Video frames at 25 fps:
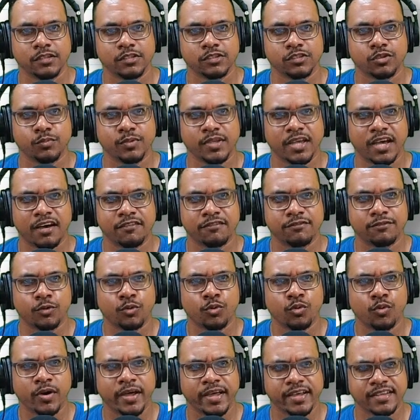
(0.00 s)
So we have
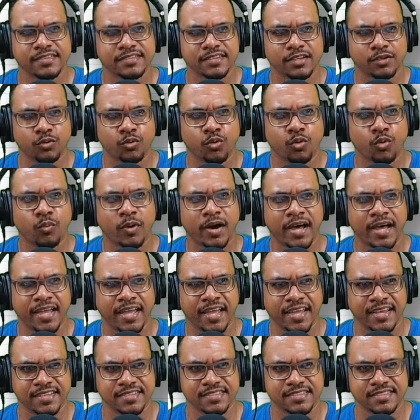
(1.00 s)
OX and OY
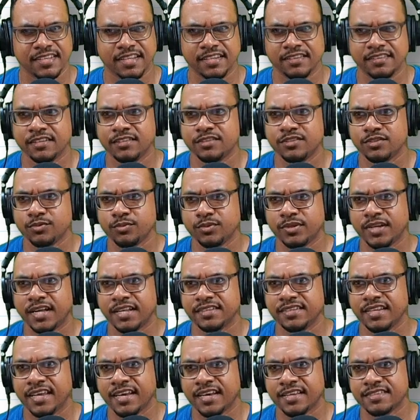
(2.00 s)
are extended so
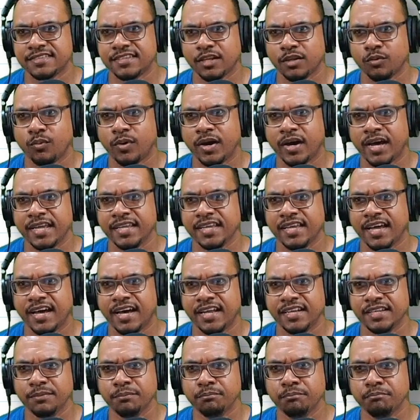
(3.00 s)
that X and Y
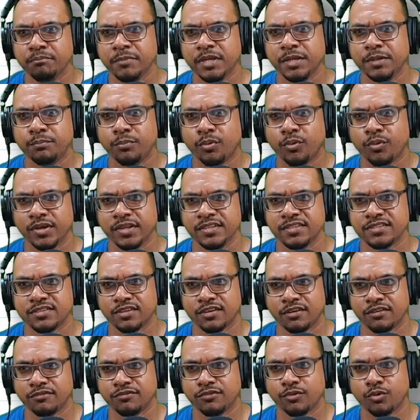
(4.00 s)
are the midpoints
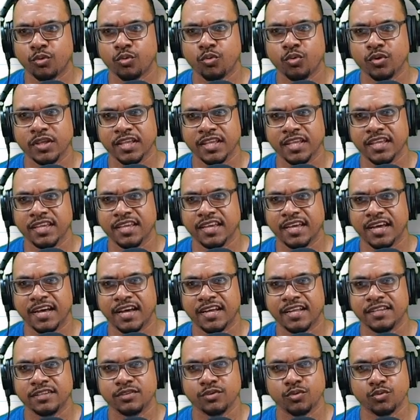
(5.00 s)
of OA
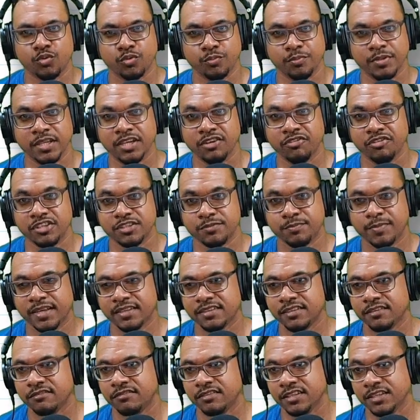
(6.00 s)
and OB
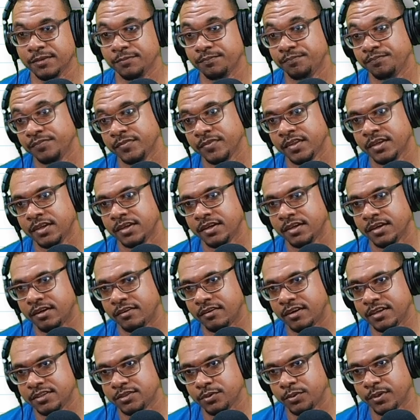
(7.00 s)
respectively.
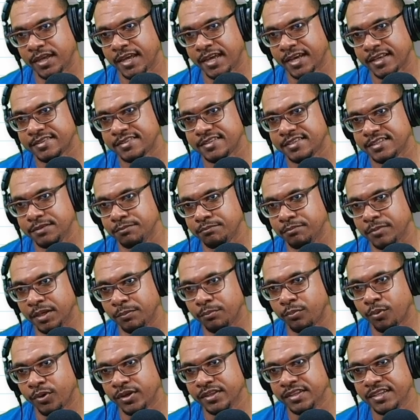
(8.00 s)
All right, so X is the
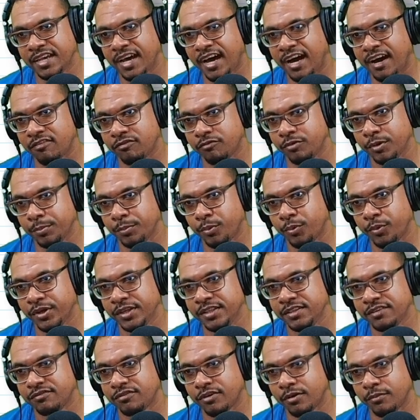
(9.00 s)
midpoint, the halfway
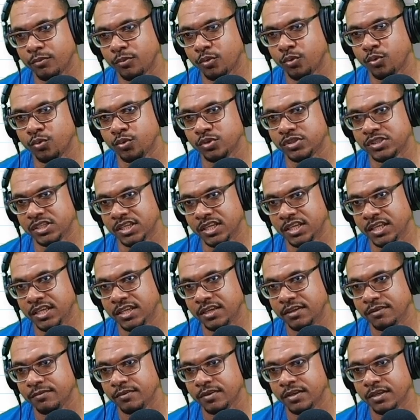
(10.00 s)
point from O to
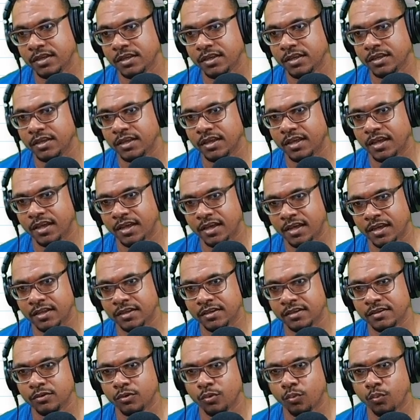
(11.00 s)
A,
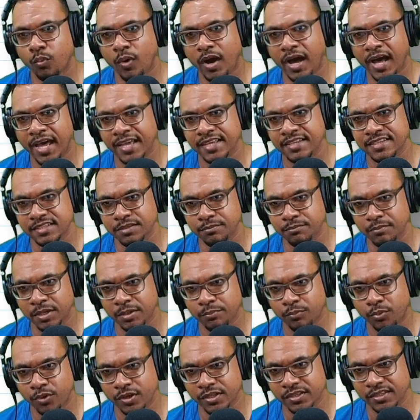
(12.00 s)
and Y is the
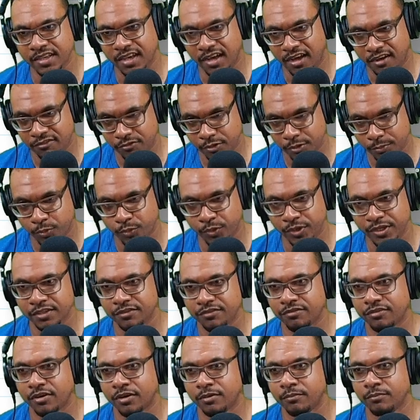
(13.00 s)
midpoint, the halfway point
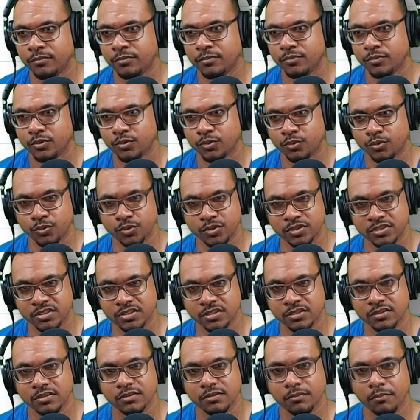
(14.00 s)
from O
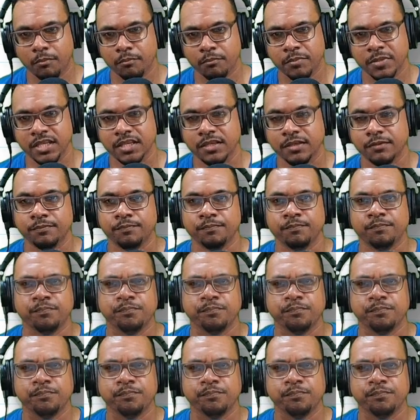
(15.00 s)
to B.